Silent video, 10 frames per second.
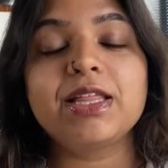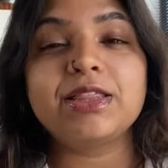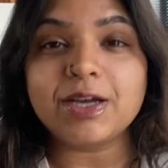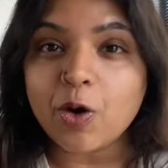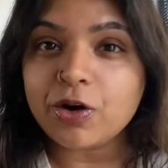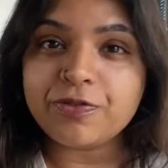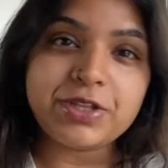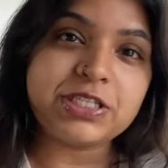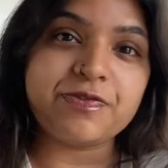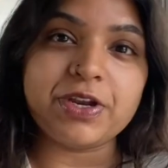The goal of
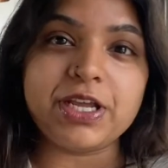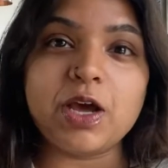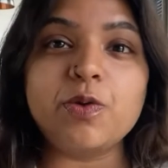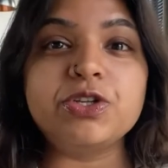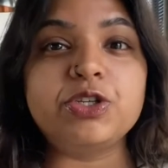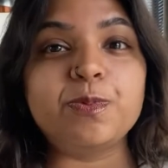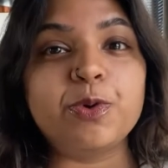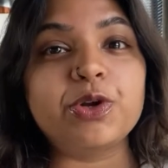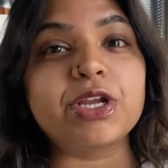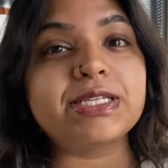this video is to
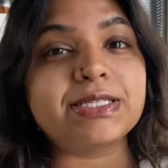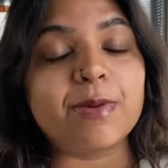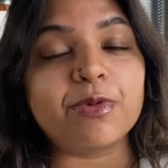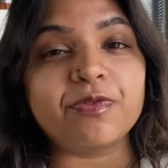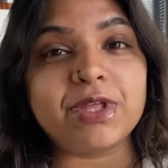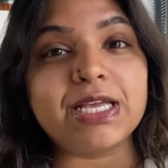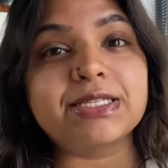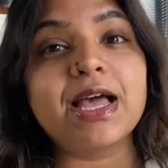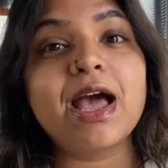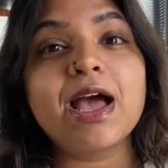put some of
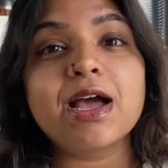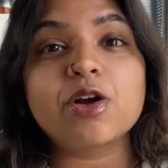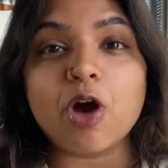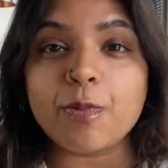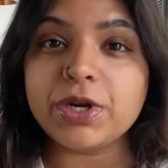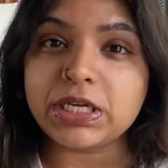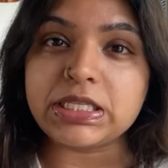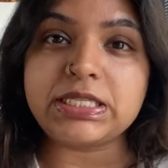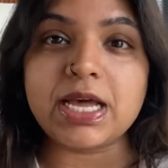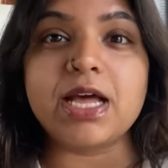these common
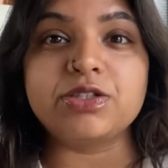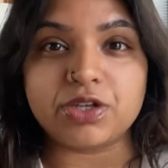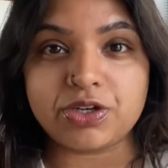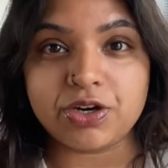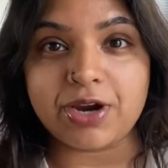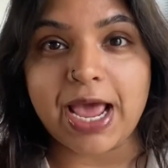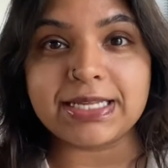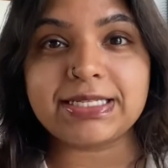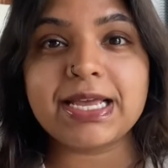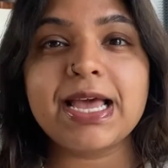concerns to
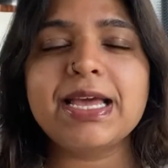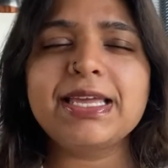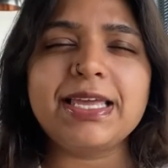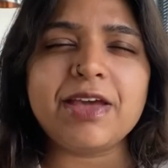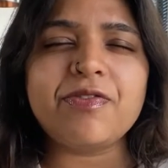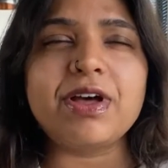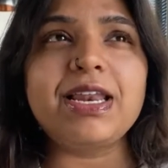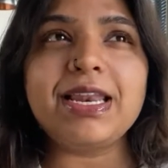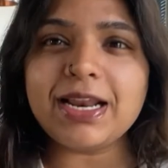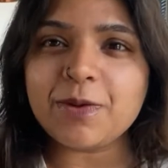rest, give a
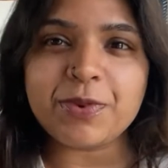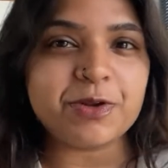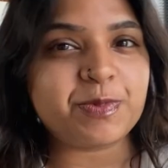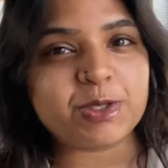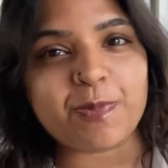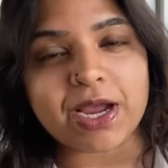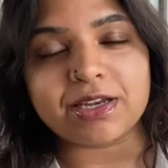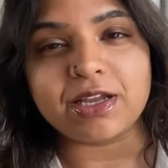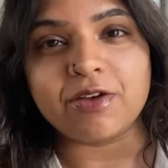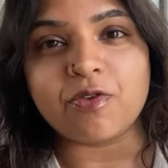little bit of
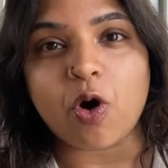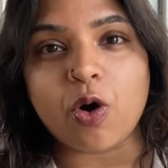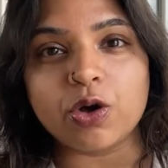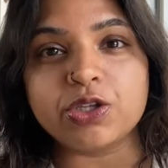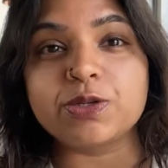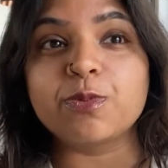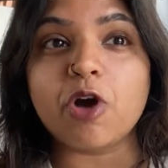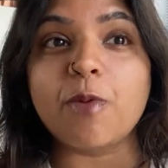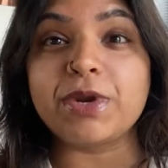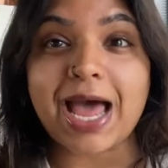perspective on some
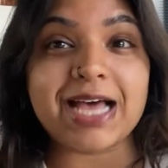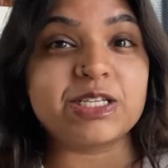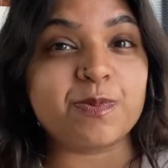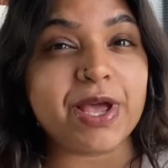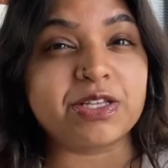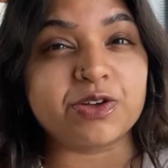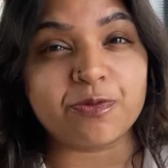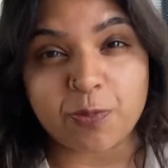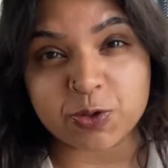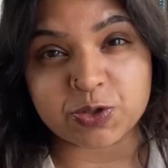common aspects
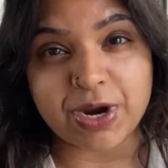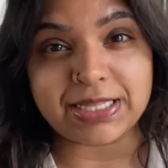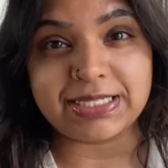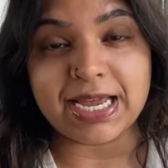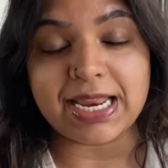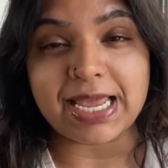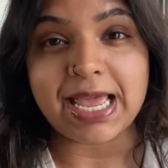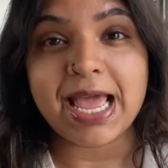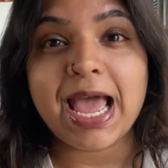of postgrad study,